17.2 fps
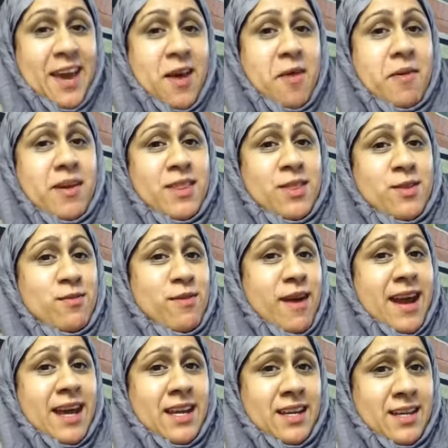hearing the
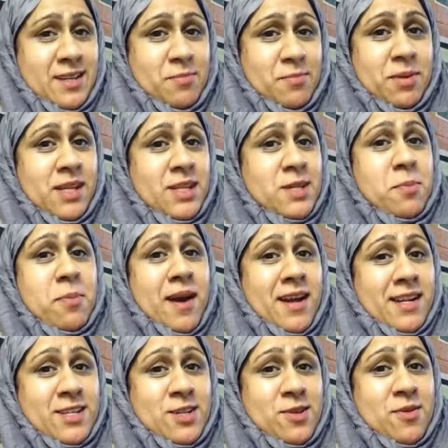rain
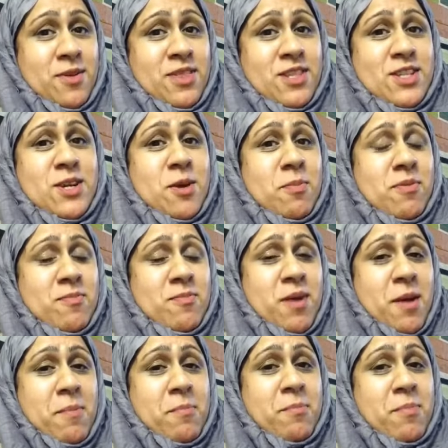pitter-patter on the top of
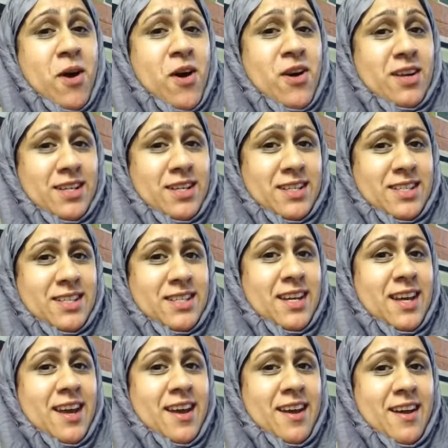my box
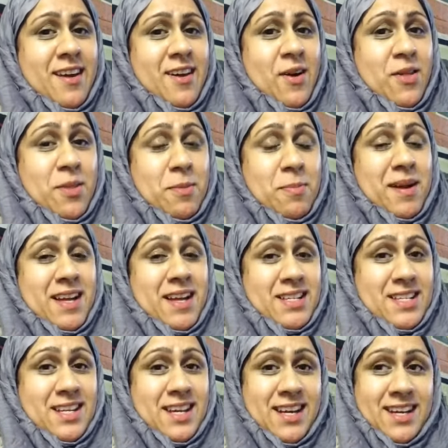on the
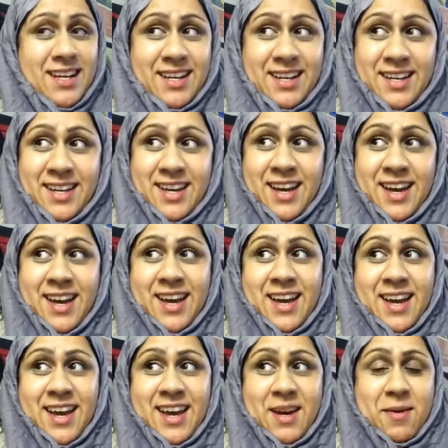plastic.
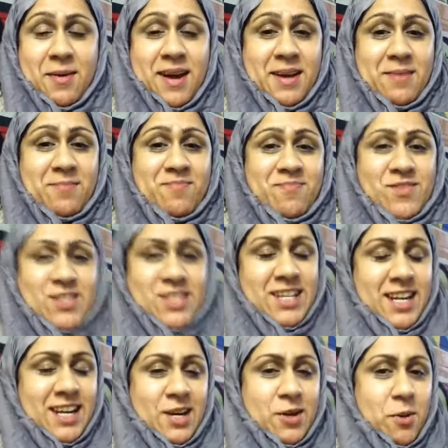Anyway,
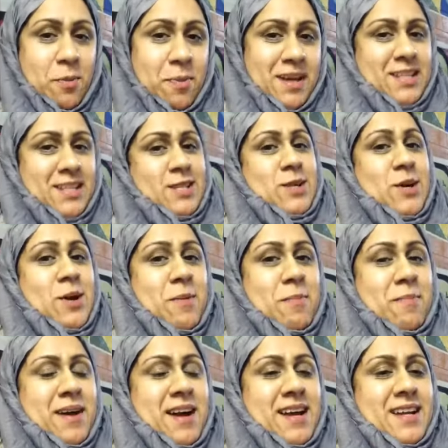just had a little pit
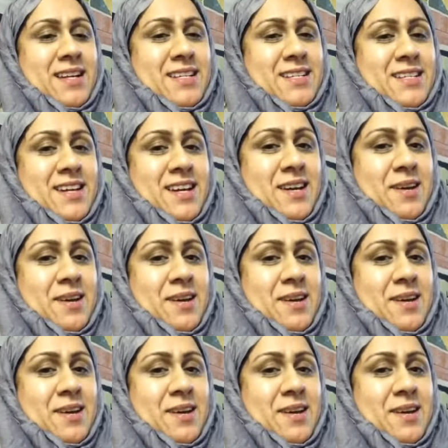stop, and